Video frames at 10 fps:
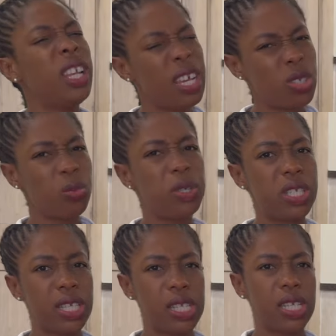They're also
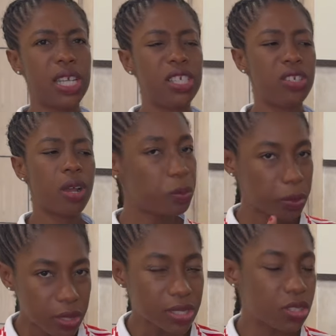patient in Nigeria,
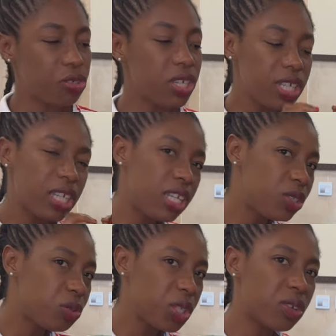but you need a
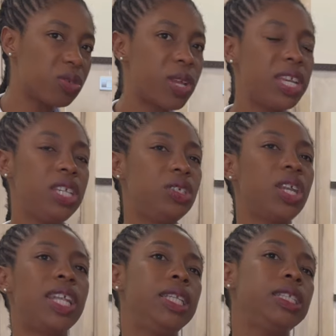little bit of Swahili so
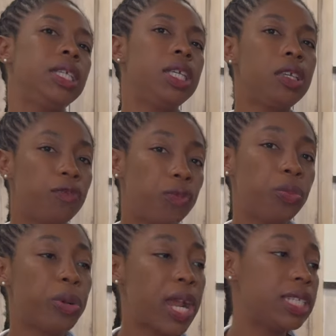that at least they give you
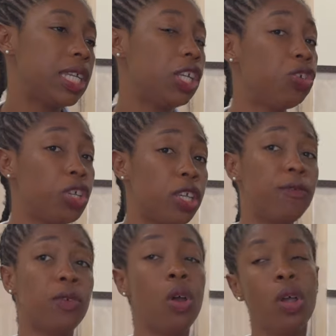price and they don't
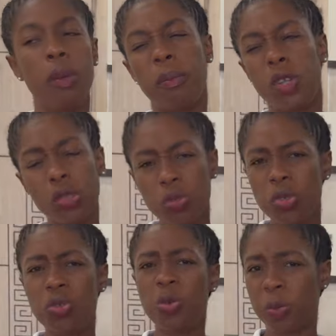give you not
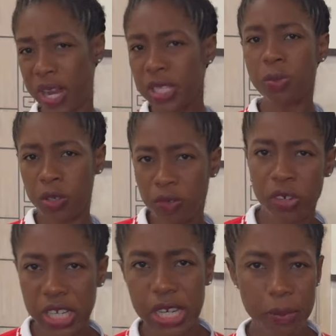Muzungu price, but
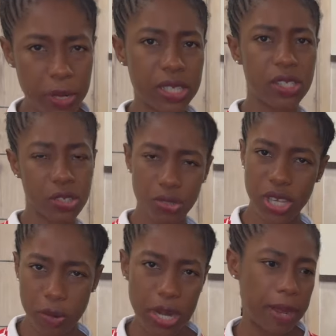foreigner price. You
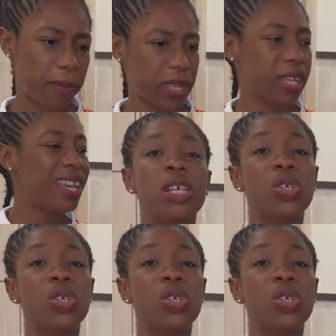get what I mean?